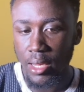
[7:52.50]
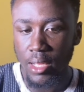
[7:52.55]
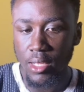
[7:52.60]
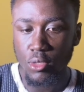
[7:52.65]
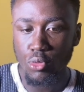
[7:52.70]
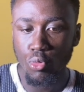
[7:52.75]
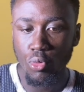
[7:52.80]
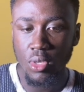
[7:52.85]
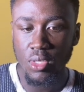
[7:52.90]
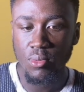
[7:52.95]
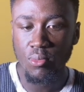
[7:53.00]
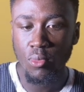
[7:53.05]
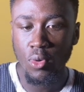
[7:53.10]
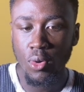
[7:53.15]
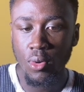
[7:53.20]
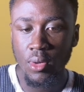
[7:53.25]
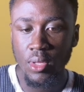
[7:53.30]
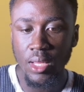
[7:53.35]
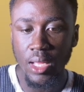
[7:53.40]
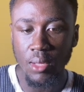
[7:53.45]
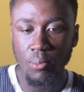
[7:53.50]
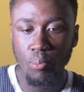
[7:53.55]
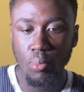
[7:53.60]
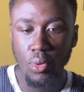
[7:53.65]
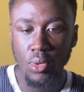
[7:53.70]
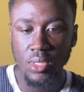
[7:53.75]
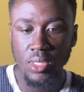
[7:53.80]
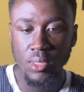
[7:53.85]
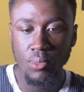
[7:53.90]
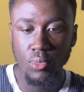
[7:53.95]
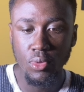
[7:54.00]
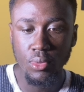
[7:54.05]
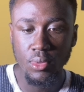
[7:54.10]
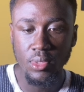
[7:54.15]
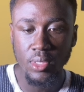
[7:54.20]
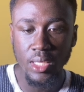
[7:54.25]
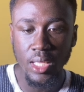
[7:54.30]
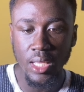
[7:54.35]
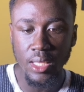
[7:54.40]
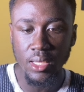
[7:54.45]
it was more than possible
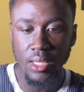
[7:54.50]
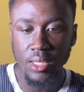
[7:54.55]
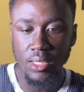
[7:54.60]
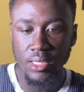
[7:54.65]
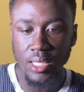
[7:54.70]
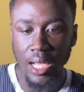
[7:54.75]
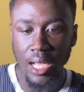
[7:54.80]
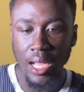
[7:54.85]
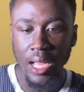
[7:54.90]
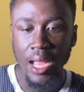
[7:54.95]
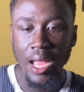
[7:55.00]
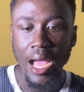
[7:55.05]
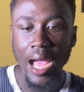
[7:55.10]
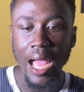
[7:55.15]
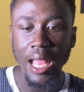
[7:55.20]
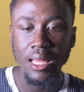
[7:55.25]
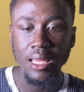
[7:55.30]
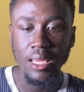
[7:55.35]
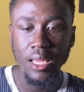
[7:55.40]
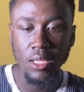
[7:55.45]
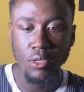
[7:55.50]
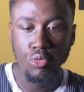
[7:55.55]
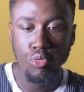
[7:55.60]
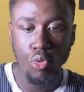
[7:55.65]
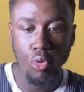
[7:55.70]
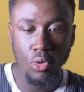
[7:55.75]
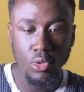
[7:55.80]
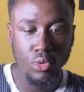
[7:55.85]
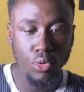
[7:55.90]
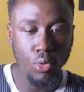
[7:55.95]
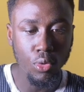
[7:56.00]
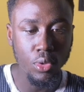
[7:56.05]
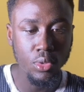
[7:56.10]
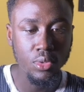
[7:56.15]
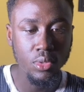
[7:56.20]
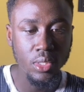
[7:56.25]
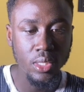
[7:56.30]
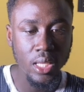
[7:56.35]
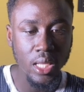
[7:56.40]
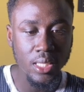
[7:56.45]
to get data at less cost or
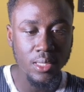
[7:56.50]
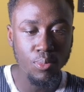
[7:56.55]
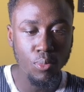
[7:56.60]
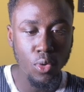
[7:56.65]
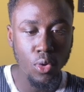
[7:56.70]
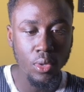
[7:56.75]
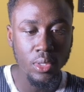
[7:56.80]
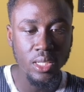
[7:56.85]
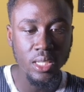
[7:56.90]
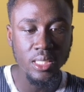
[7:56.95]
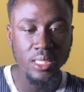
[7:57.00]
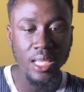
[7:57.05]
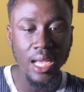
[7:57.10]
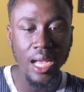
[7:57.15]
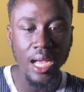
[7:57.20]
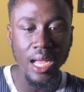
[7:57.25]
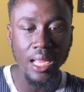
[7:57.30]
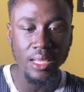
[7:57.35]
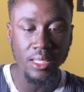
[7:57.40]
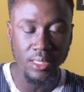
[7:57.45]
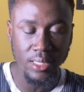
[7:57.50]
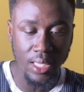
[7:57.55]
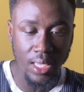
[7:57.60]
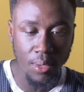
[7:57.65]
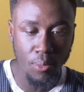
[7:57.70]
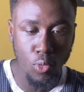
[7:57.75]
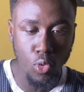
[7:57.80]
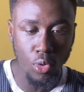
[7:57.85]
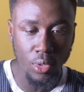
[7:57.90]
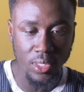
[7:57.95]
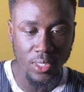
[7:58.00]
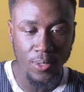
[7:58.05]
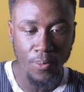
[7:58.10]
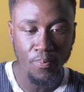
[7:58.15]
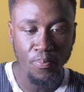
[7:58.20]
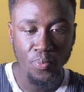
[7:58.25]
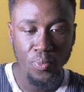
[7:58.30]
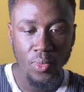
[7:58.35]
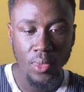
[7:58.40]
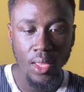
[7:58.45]
to get more data at the same cost.
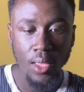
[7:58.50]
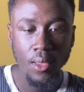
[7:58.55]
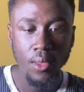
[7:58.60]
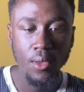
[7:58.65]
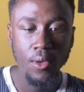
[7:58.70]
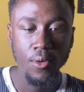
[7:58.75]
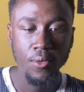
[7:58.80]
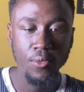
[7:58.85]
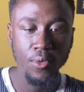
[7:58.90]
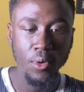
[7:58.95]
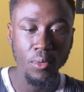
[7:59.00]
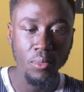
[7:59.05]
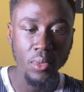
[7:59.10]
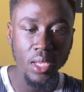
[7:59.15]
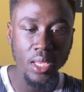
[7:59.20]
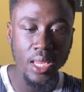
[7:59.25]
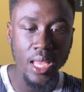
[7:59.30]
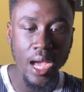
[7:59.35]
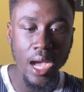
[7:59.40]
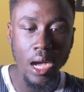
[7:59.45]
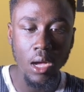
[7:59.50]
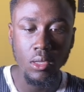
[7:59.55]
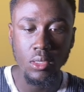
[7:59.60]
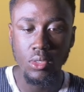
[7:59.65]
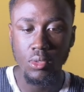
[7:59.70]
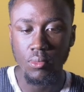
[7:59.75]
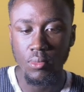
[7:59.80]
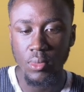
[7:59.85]
From media house to